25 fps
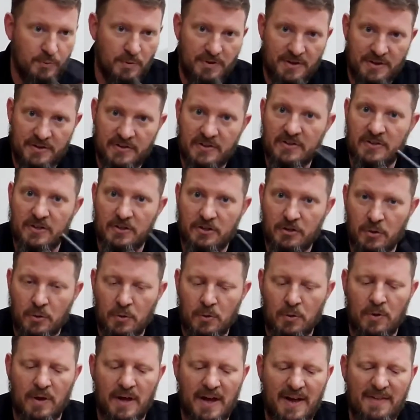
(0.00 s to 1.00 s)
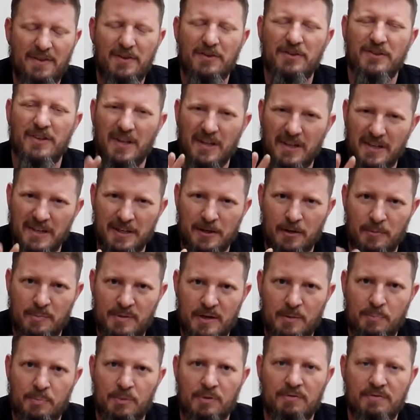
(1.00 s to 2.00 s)
Well, this is a tool, and there's a little
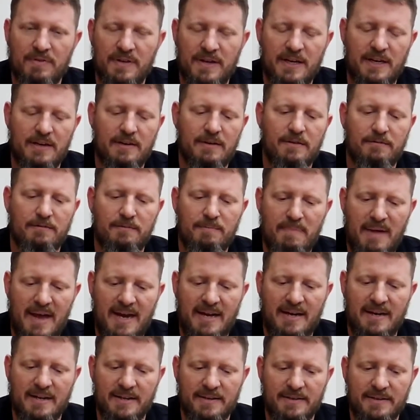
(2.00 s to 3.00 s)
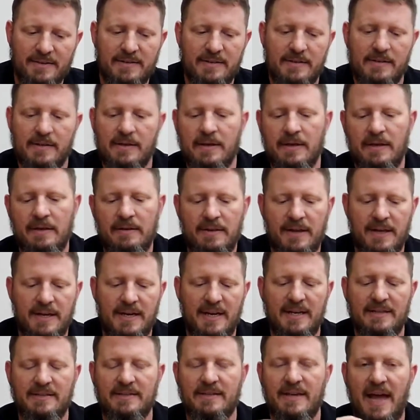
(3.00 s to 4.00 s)
bit of preventative maintenance that
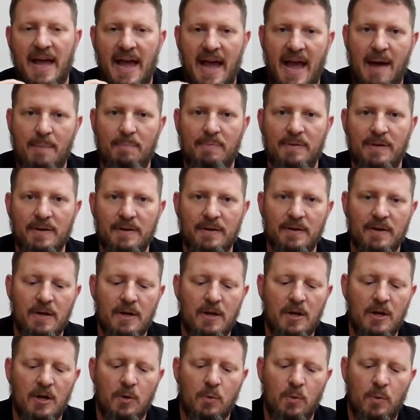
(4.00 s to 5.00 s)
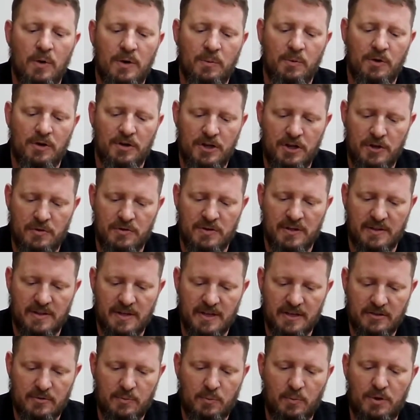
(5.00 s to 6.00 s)
needs to happen when we're using
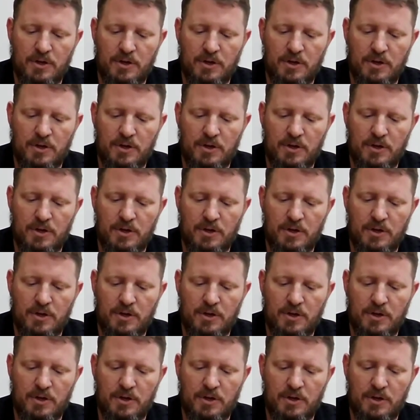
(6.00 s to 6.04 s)
these.